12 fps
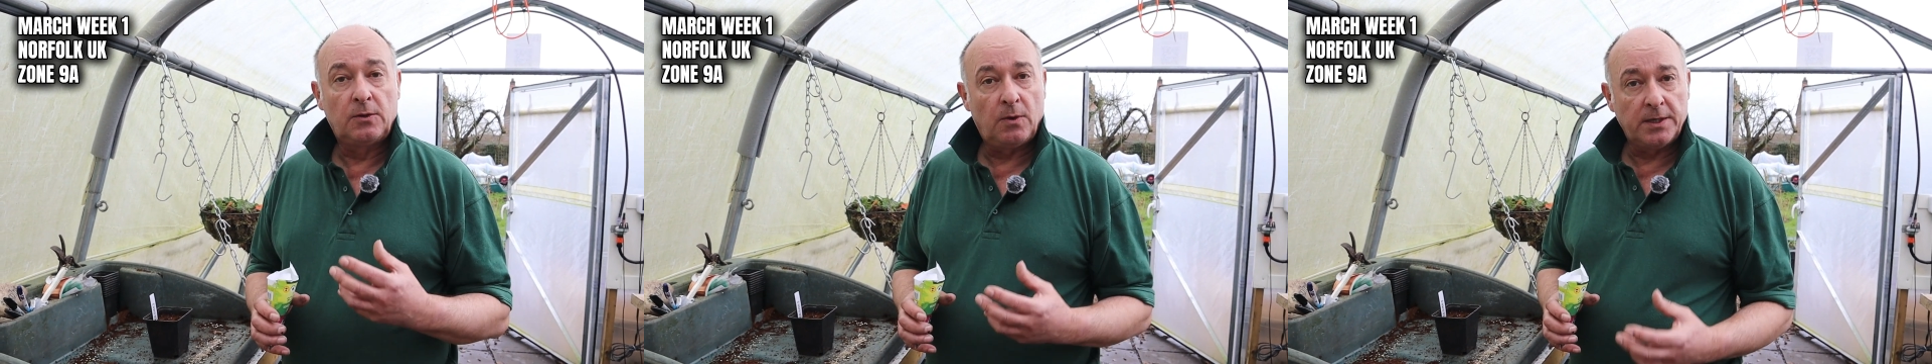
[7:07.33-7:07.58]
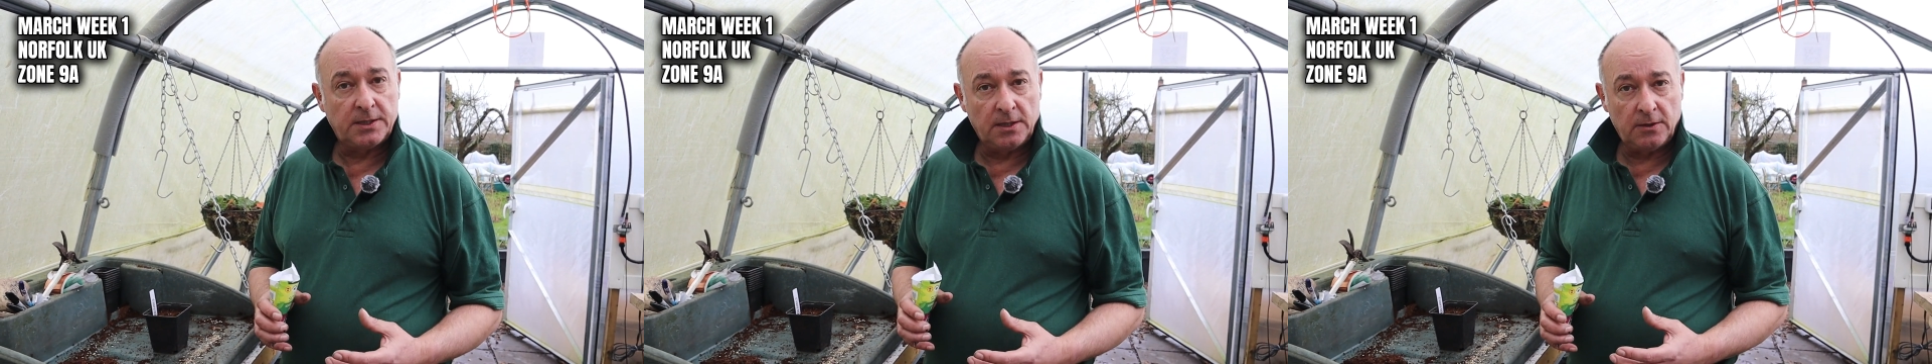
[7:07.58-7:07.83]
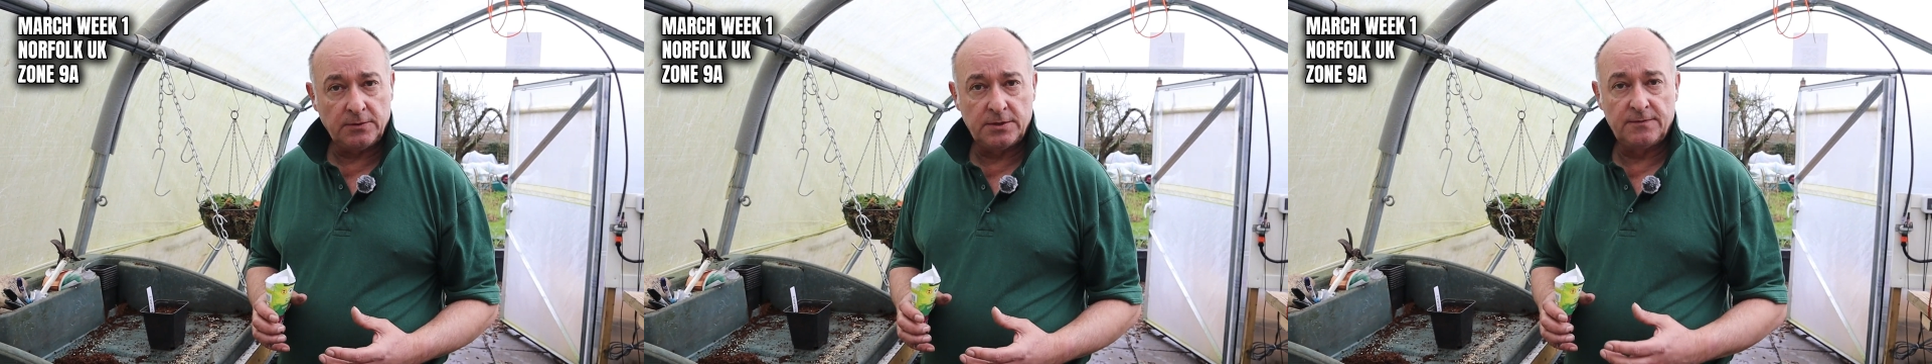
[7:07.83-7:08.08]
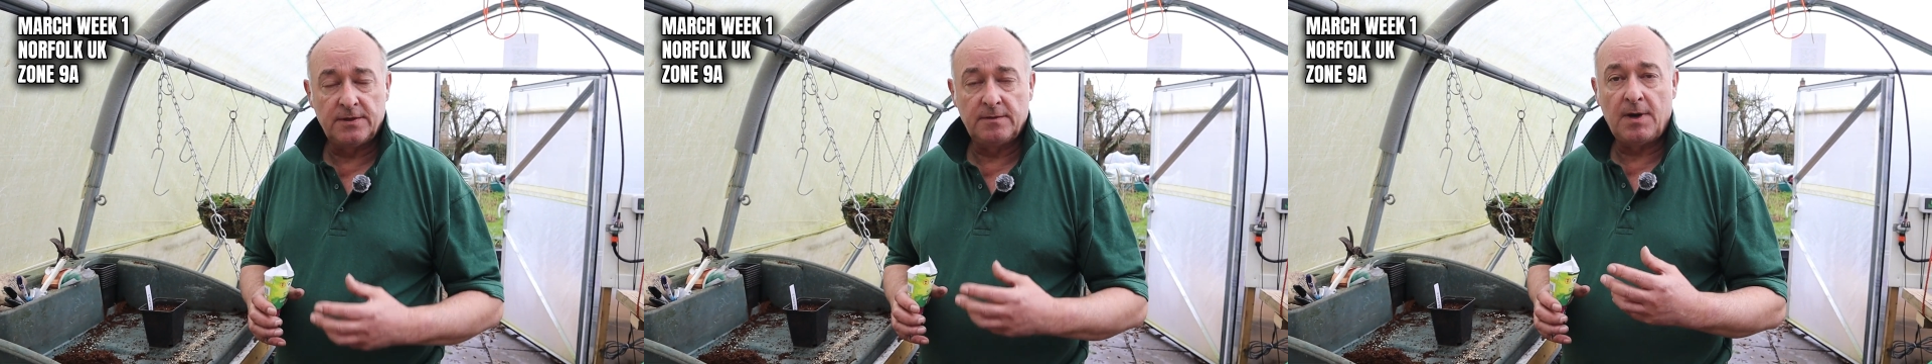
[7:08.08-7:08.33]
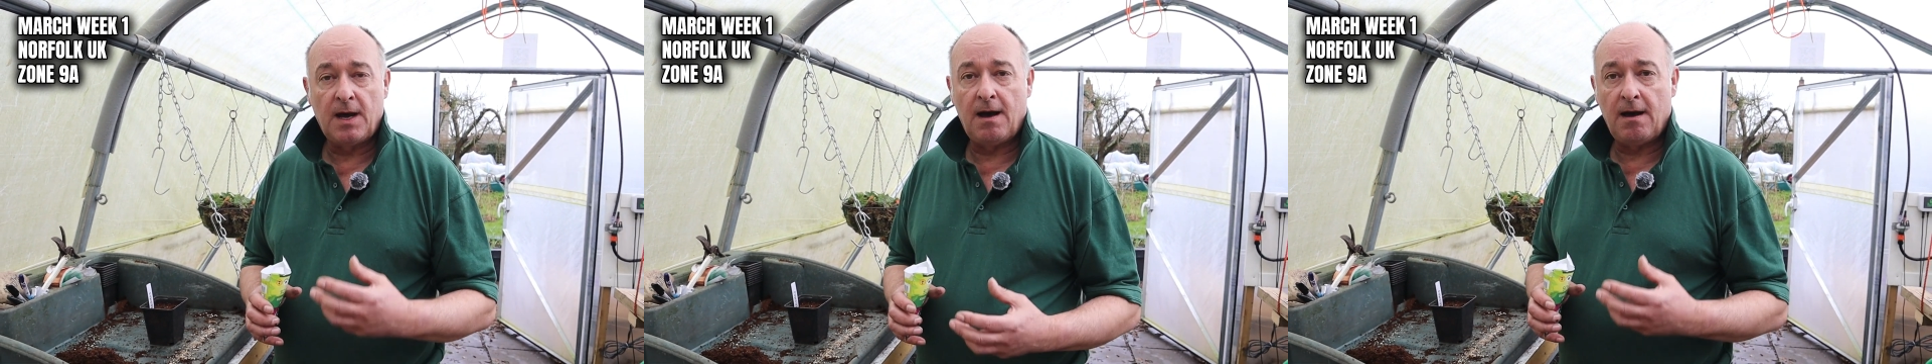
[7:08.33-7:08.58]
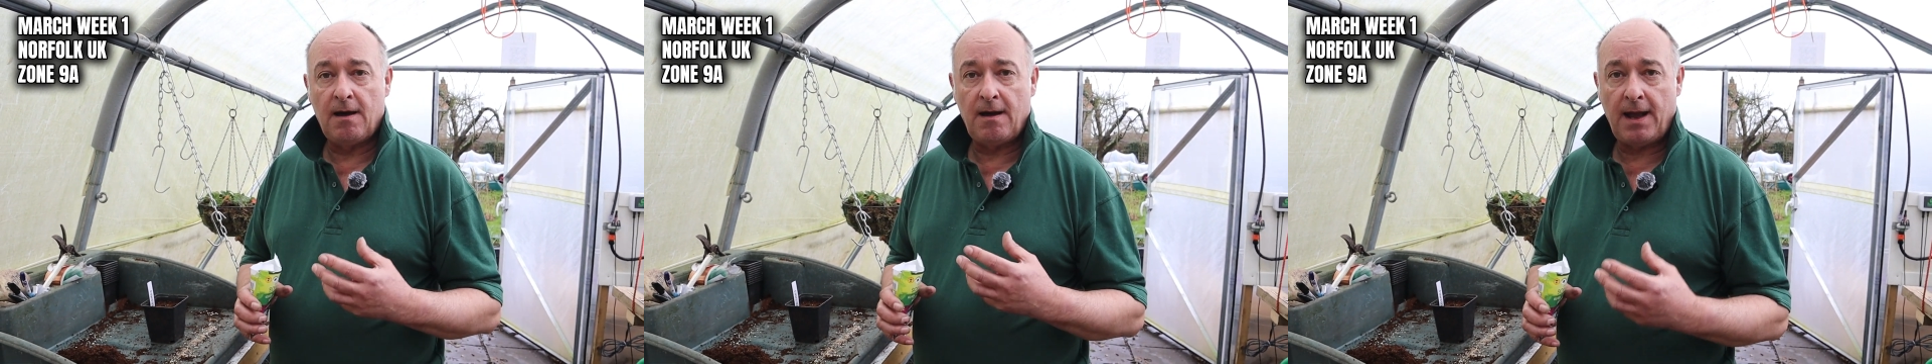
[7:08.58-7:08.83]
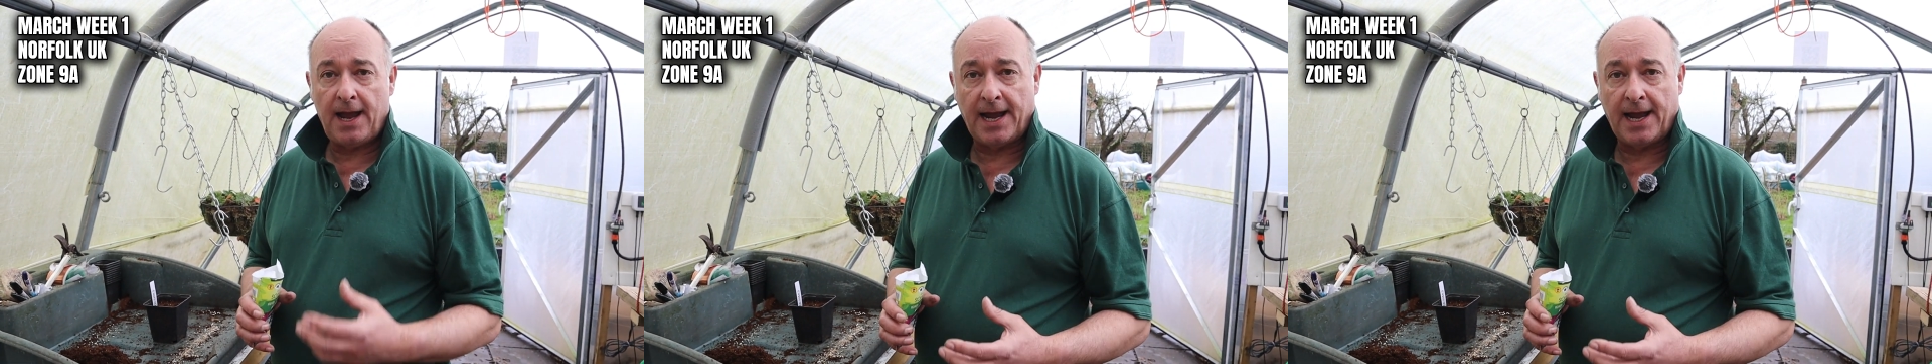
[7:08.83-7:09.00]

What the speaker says: quite a lot of them are